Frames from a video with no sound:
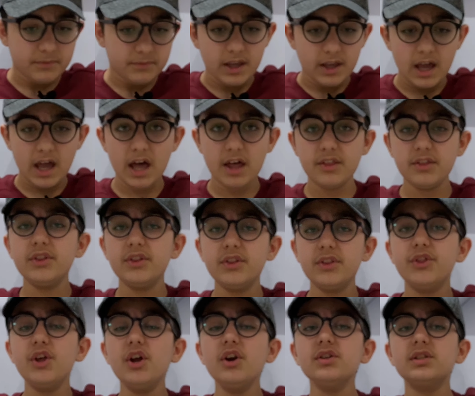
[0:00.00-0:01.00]

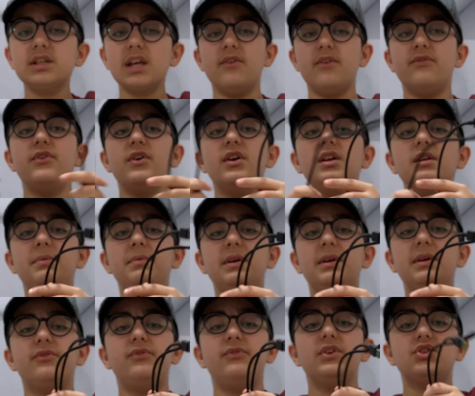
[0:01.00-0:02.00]
And there's a very
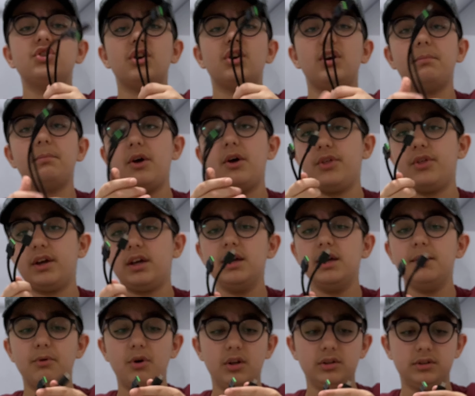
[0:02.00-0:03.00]
big feature about the
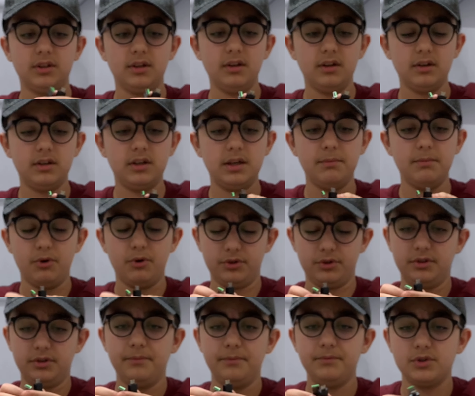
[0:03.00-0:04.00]

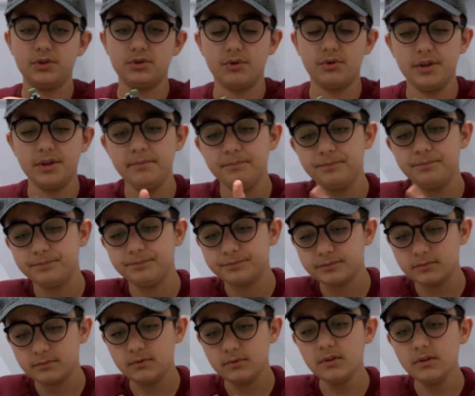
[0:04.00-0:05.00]
keyboard. Sorry,
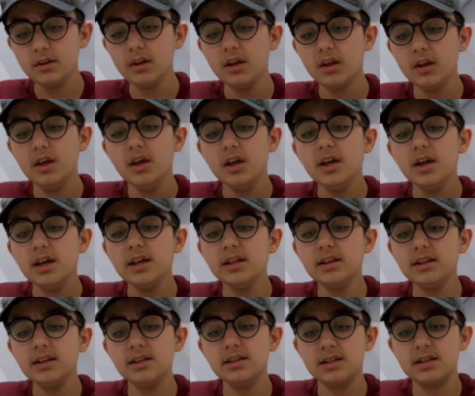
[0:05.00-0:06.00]
it
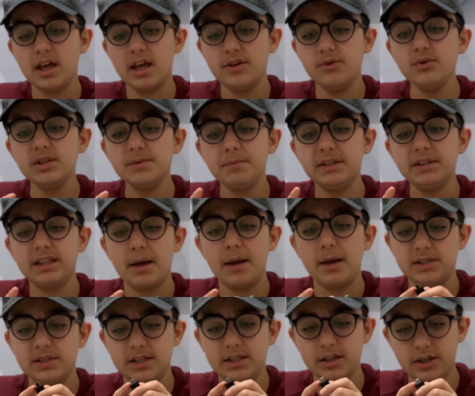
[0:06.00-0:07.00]
is a USB
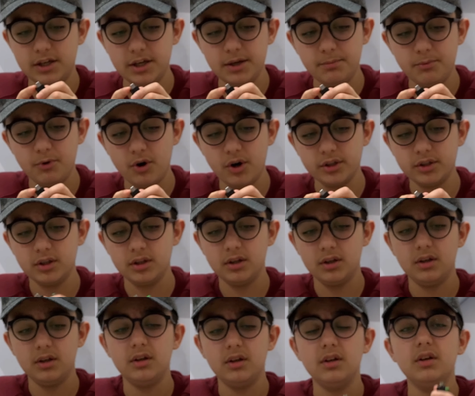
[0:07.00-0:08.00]
Type-C keyboard.
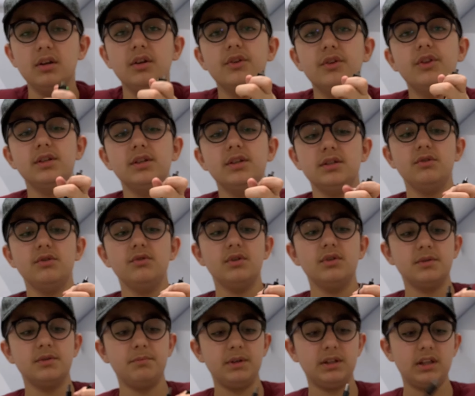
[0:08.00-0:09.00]
This is
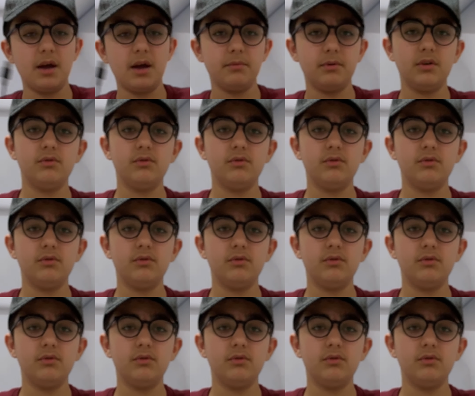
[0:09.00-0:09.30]
USB Type A, will